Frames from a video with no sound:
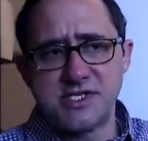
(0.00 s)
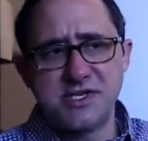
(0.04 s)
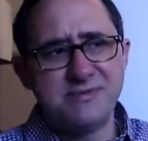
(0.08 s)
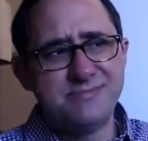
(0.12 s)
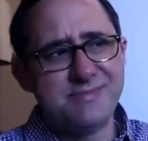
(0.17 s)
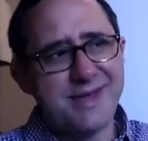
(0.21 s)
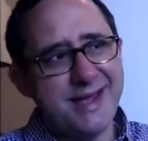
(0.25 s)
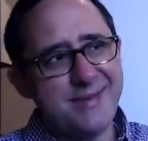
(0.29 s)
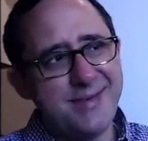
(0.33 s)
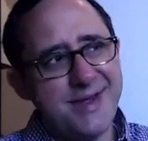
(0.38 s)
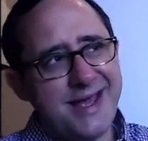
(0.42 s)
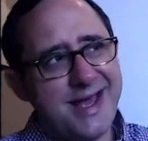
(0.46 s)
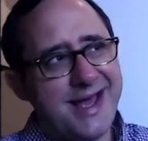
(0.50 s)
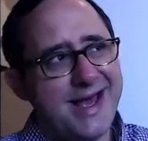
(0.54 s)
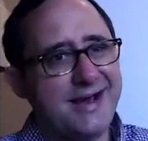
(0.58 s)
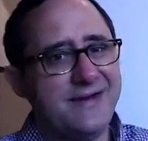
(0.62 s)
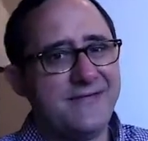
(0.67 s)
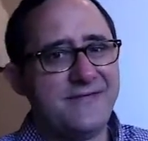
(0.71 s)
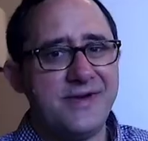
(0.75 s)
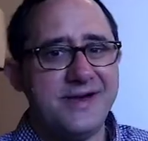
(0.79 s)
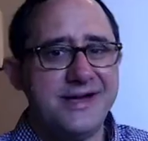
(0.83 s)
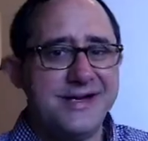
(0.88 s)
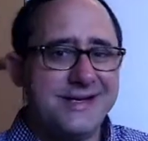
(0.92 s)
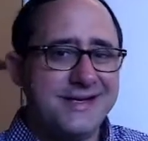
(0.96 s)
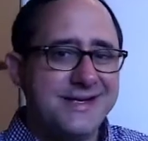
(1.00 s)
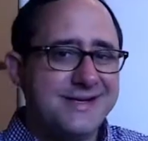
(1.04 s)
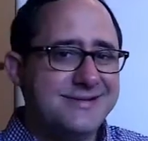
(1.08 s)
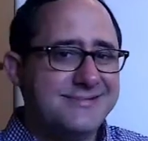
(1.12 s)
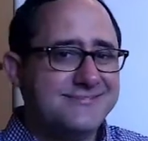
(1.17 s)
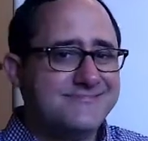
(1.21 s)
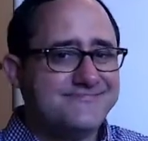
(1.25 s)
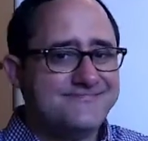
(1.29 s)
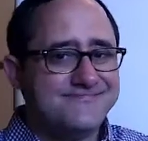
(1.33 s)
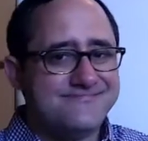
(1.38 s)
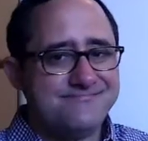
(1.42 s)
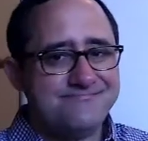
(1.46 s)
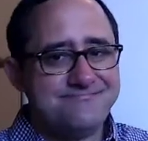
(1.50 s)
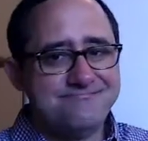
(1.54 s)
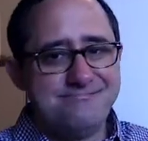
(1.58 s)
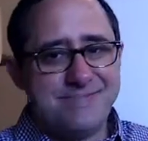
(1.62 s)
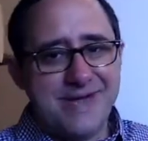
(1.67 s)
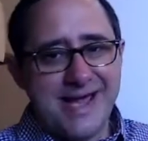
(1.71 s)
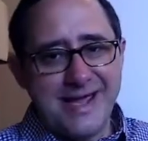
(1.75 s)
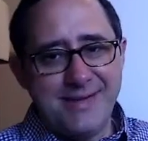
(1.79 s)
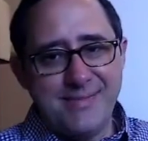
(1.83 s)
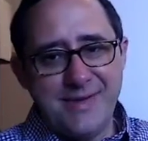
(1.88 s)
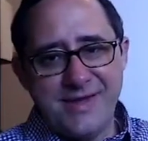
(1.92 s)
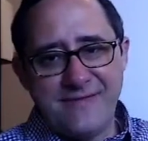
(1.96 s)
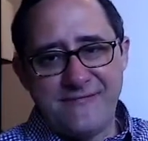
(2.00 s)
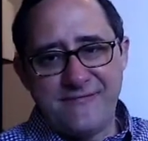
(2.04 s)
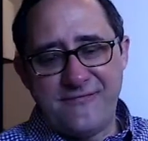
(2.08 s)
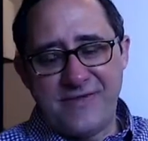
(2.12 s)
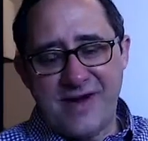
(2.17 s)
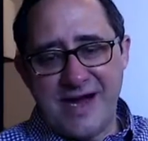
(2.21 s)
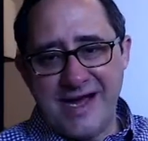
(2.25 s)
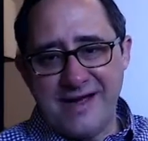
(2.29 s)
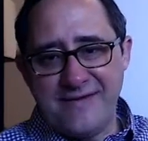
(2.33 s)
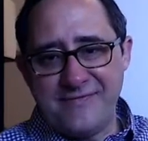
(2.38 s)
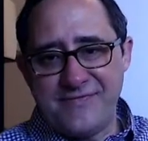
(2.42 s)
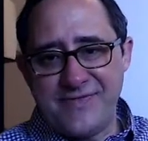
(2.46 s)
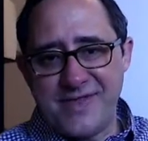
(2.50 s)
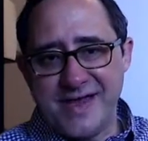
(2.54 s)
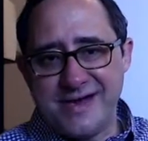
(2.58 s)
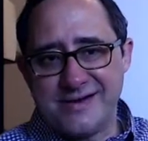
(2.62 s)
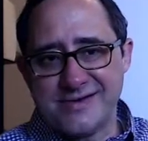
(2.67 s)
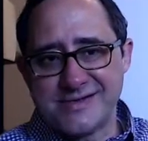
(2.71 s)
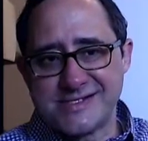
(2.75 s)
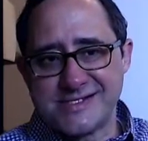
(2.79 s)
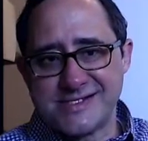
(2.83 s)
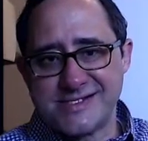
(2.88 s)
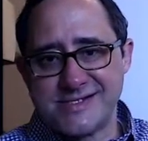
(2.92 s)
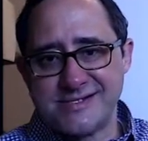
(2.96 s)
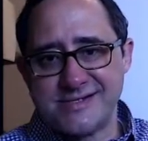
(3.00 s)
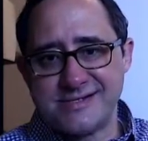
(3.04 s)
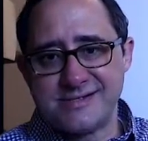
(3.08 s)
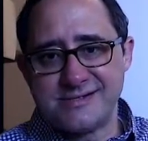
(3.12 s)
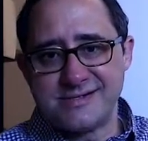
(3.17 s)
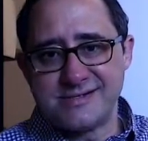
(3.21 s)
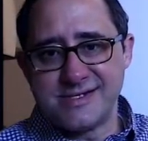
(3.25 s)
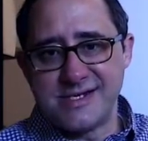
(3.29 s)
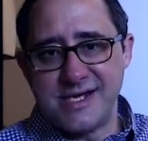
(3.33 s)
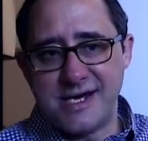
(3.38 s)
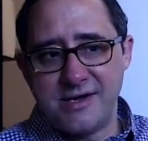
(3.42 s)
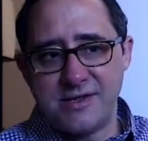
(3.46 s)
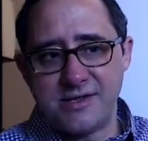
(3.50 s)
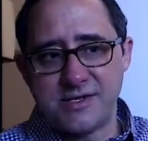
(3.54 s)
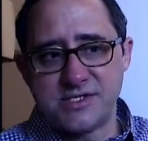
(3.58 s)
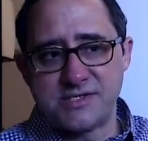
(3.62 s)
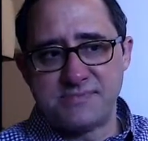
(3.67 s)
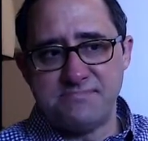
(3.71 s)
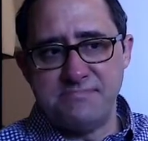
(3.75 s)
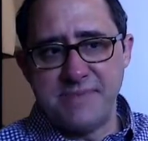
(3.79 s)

You maybe have $5,000,